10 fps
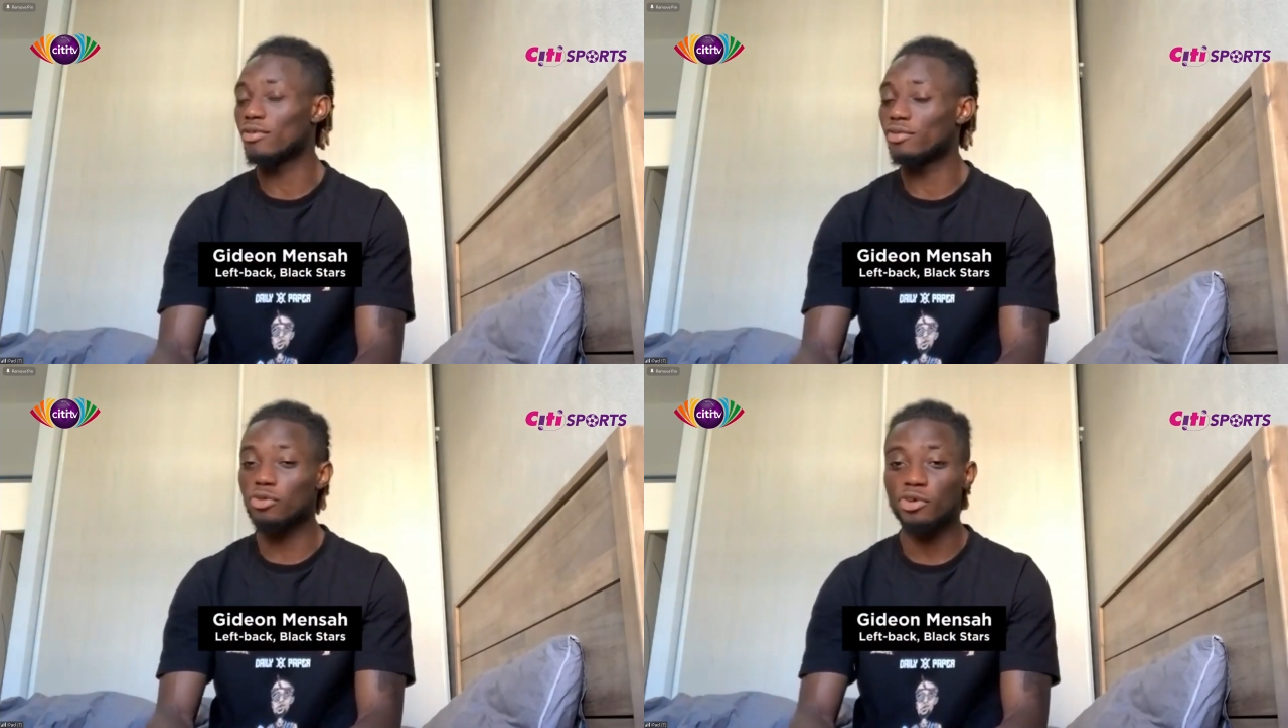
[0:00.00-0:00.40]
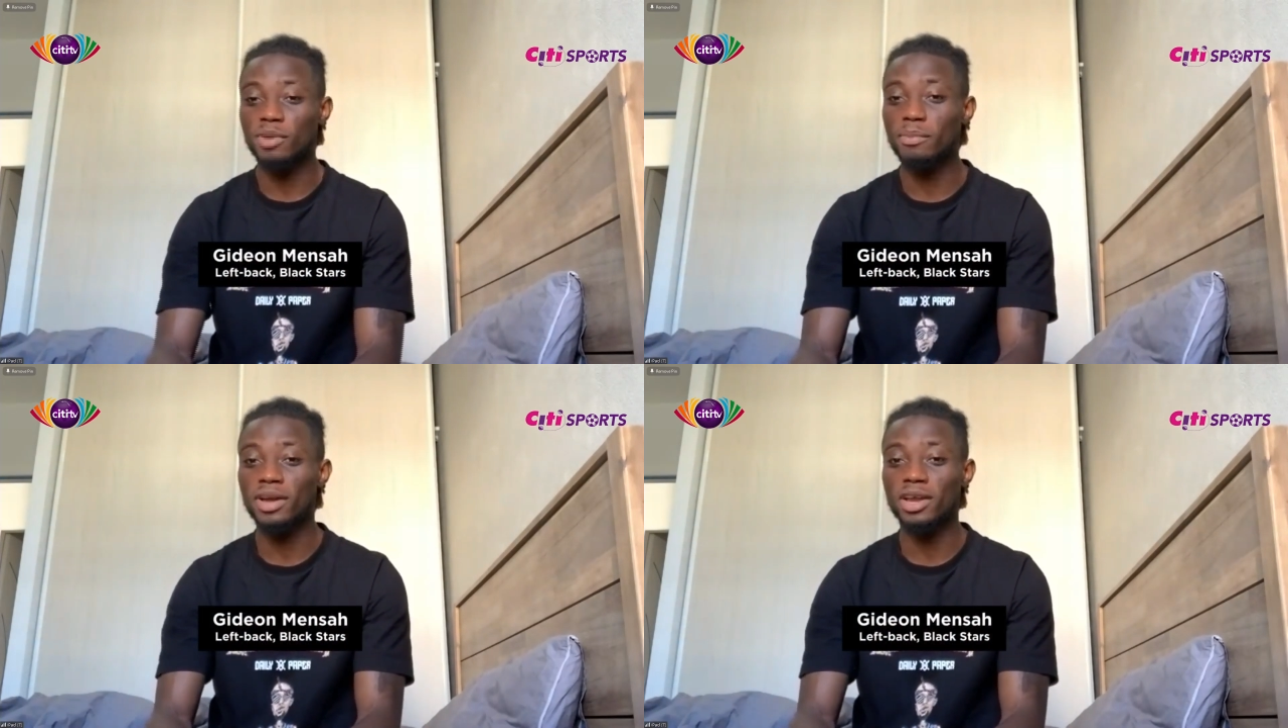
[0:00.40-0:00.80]
you will
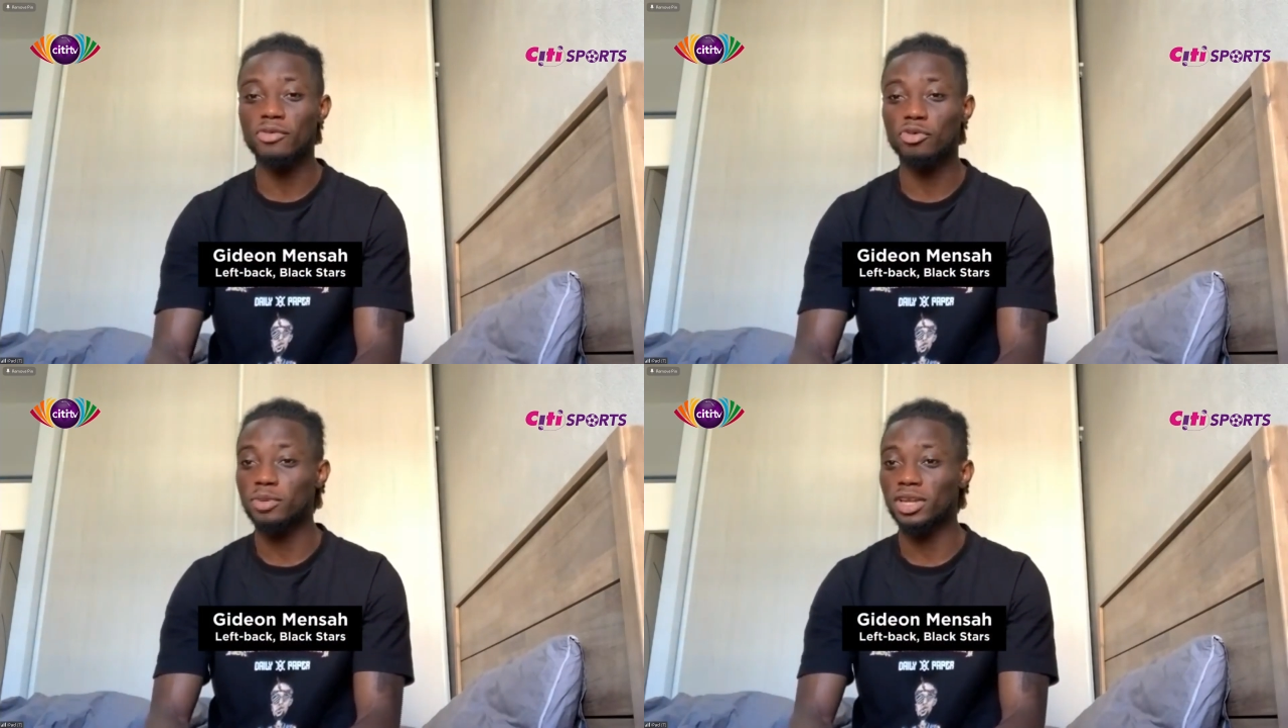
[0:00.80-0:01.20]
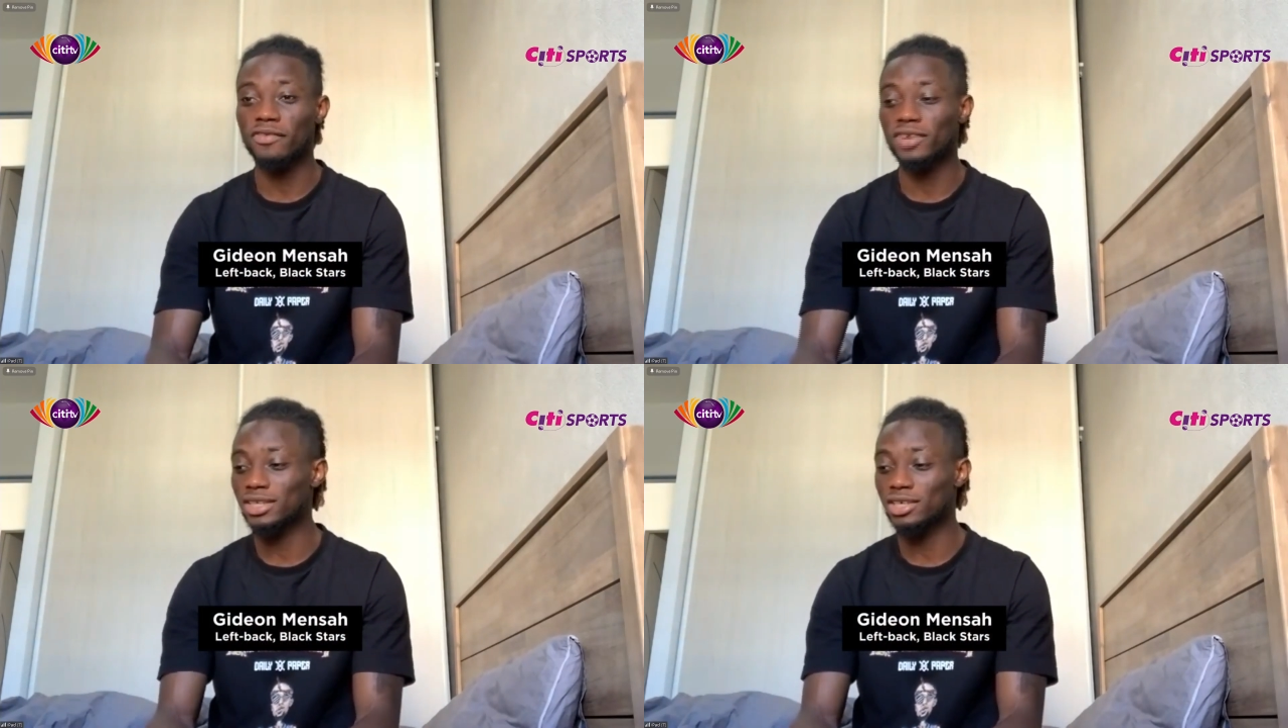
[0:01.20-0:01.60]
remember and you will be
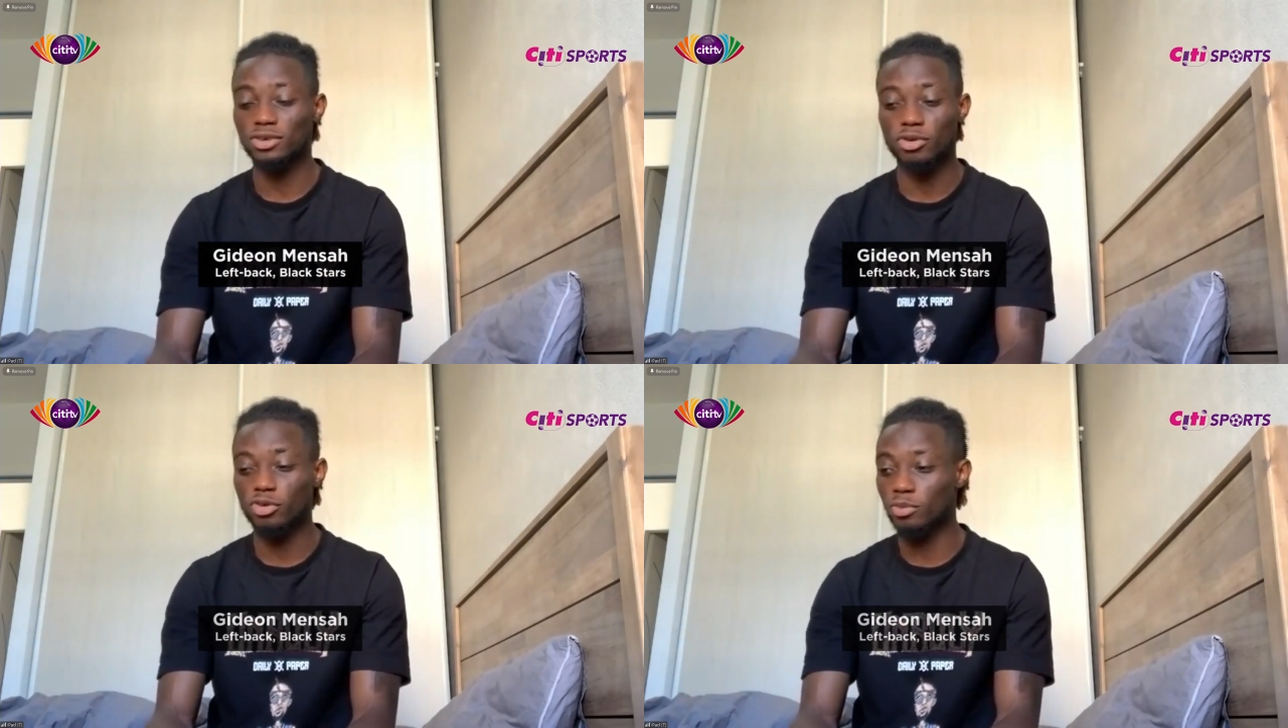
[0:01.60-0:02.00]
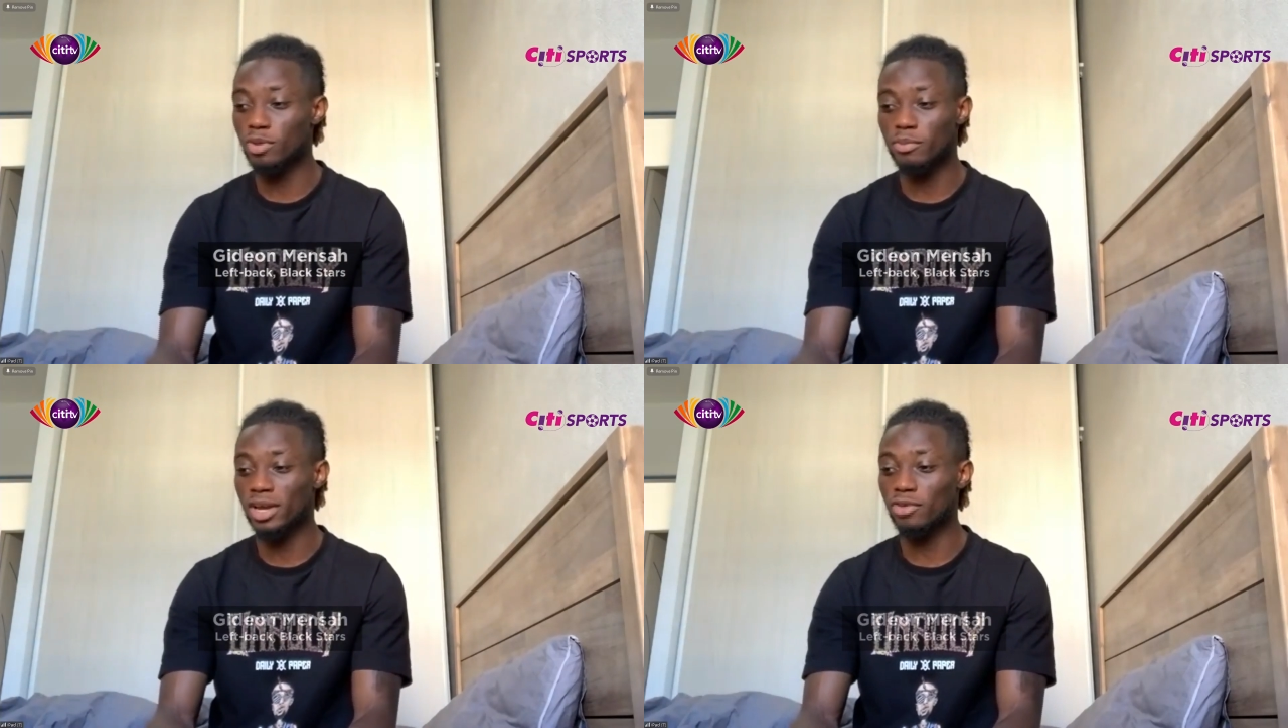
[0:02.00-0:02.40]
laughing at it, or you
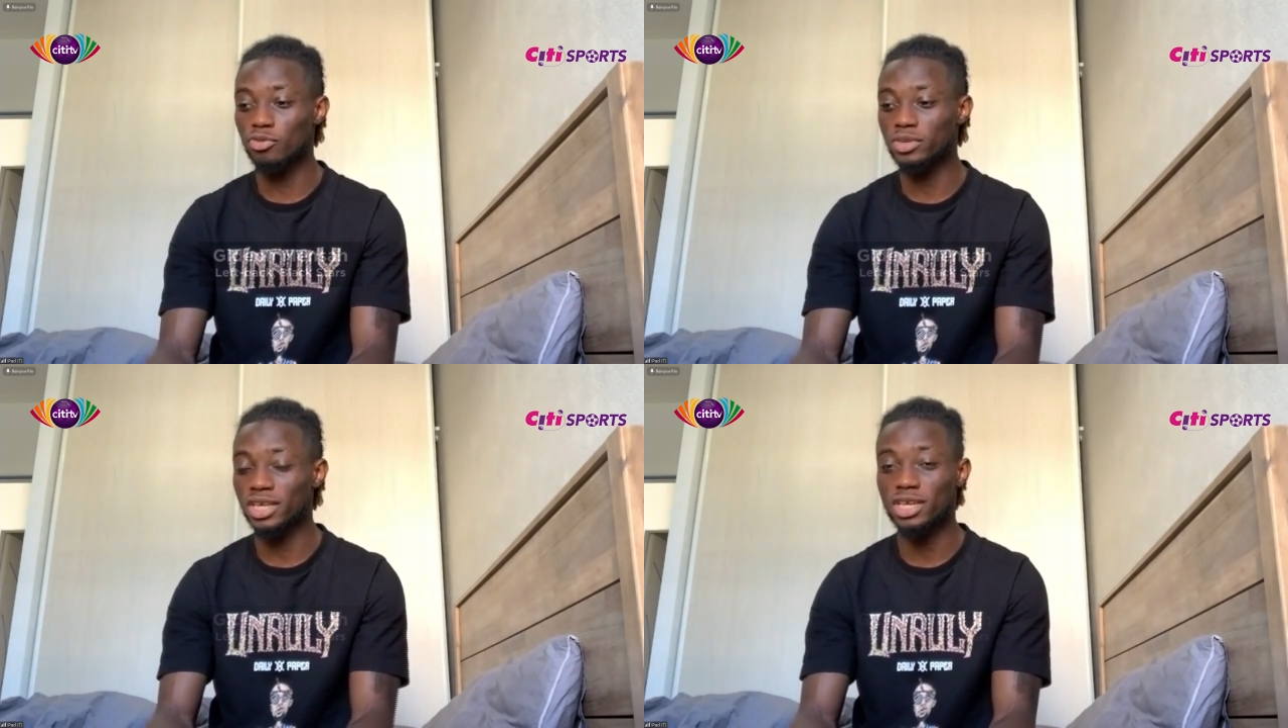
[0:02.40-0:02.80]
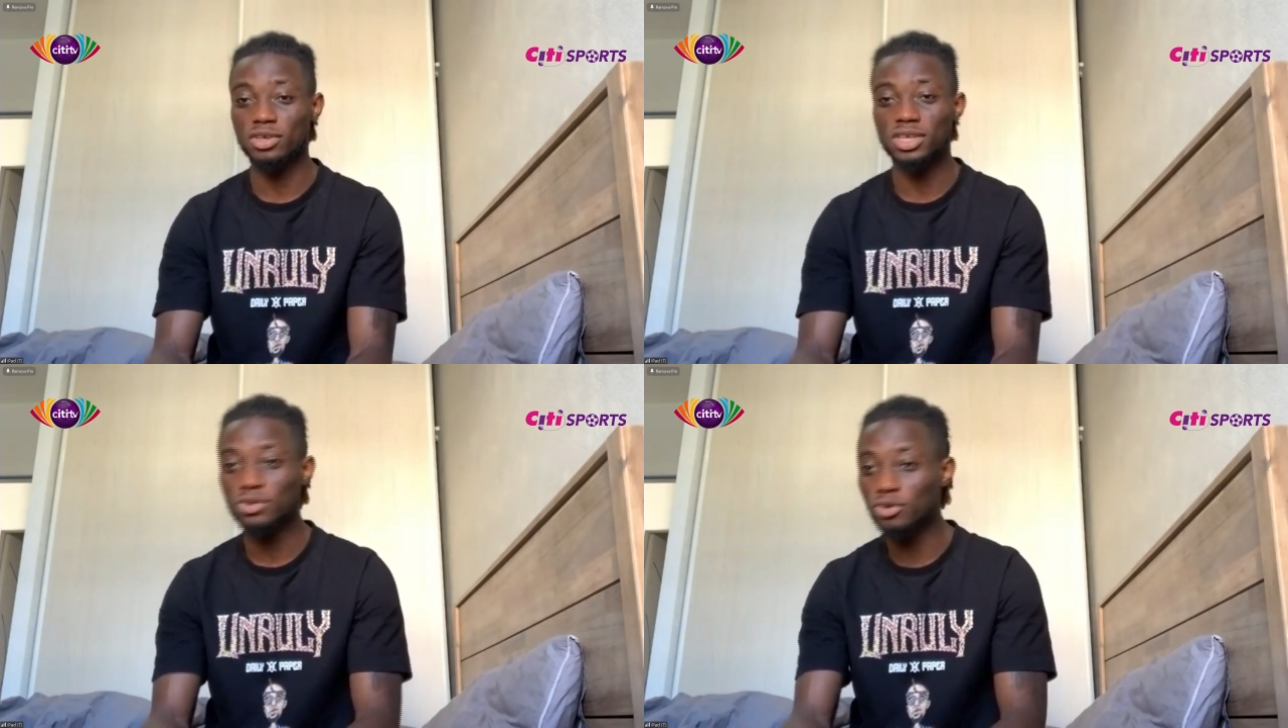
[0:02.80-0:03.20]
remember and you will be saying
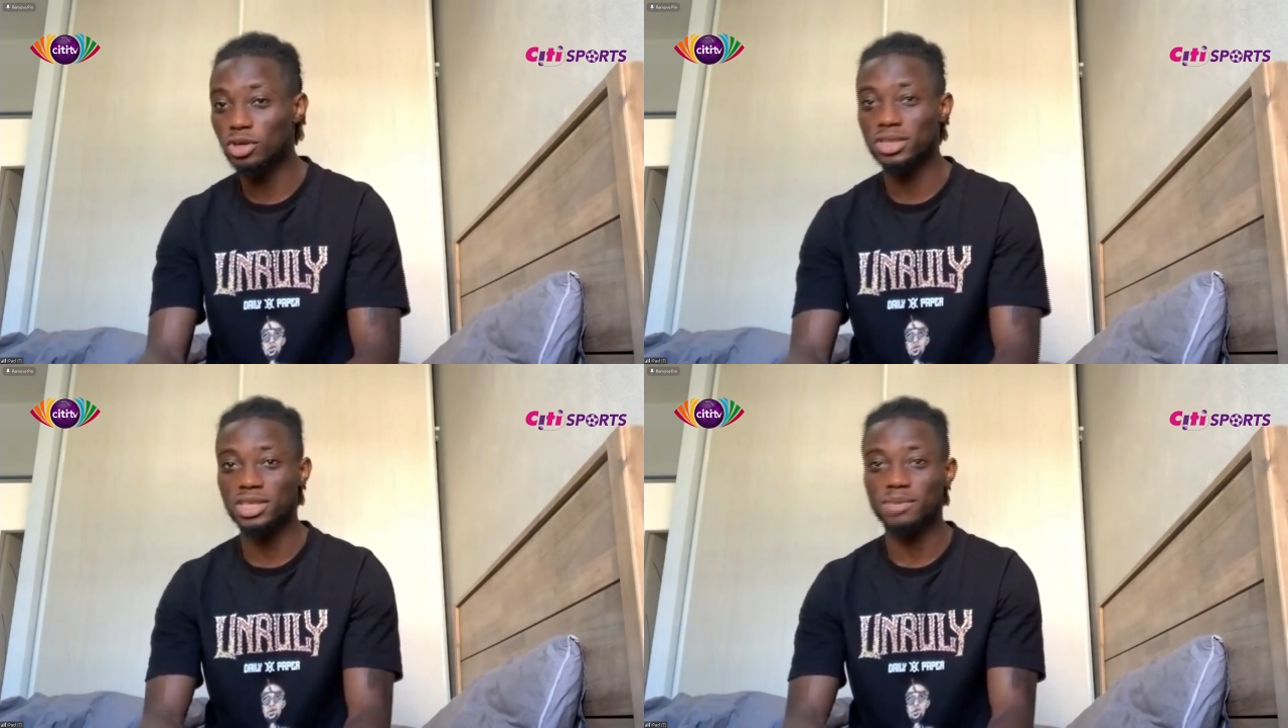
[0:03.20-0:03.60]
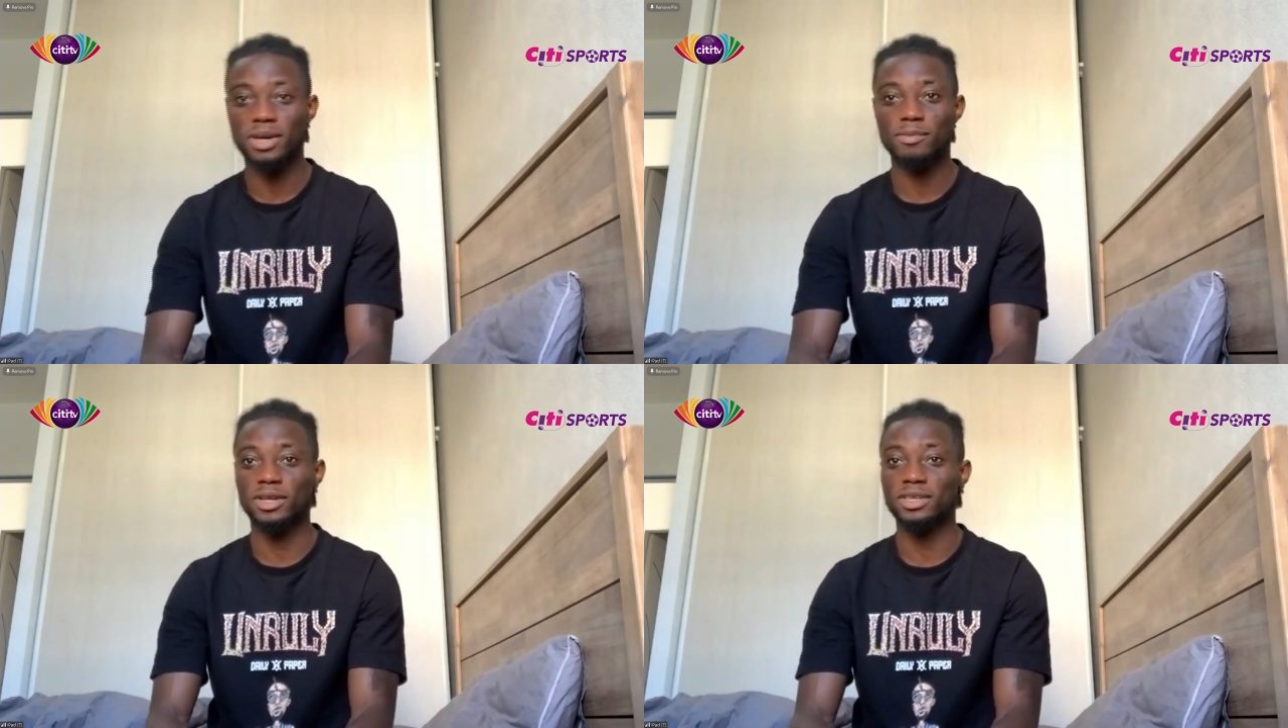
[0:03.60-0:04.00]
you did good or you did bad. But